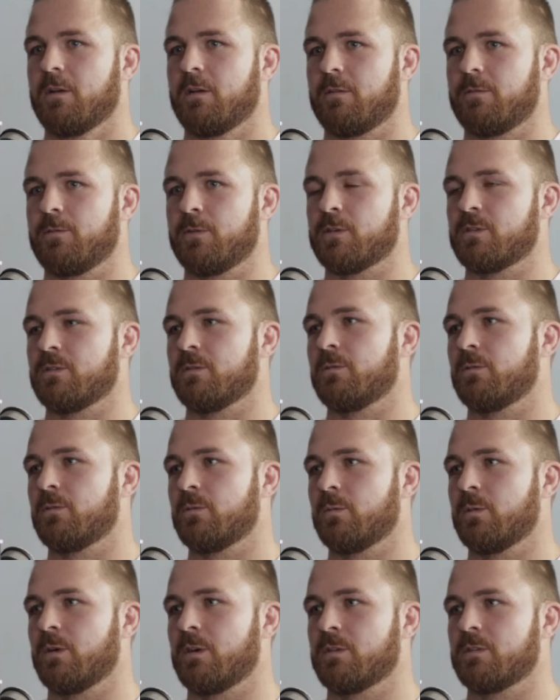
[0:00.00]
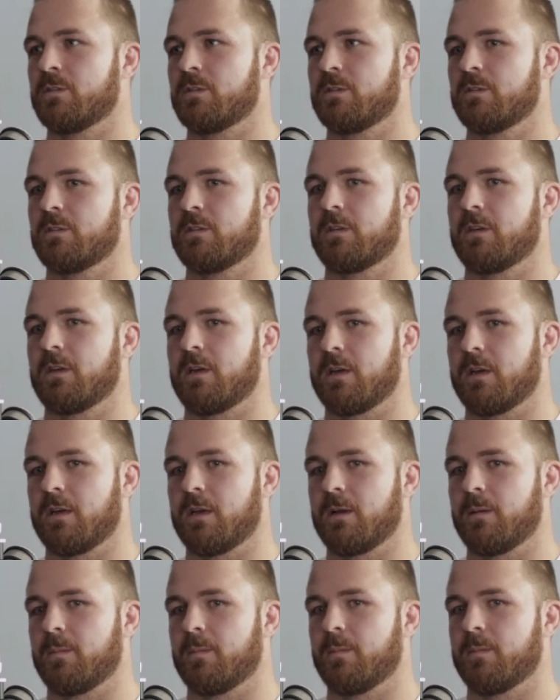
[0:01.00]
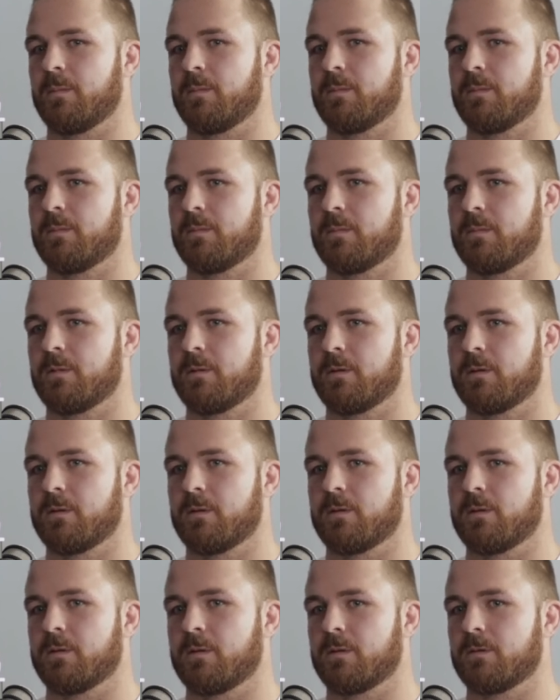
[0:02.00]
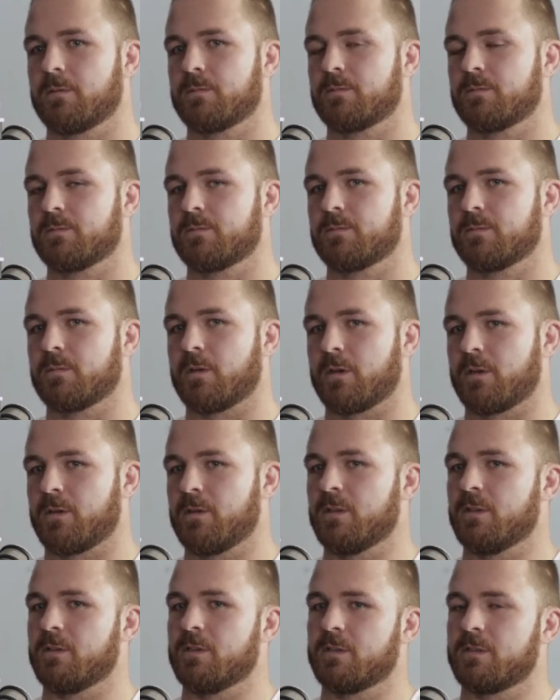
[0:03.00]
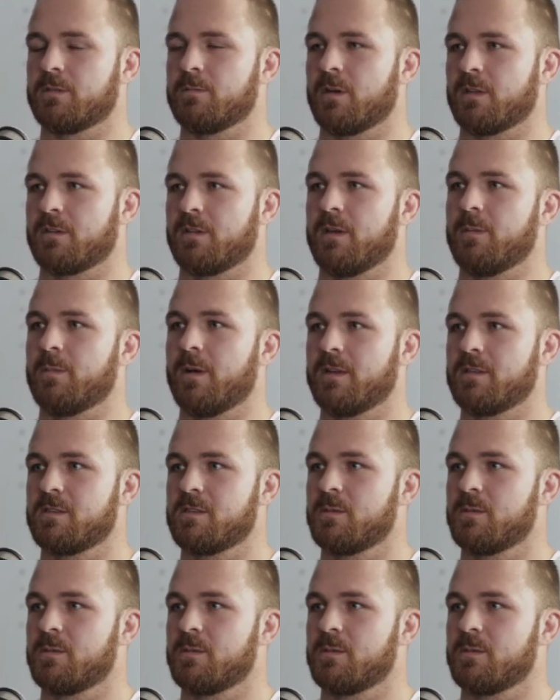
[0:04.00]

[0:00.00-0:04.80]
first and foremost, like my teammates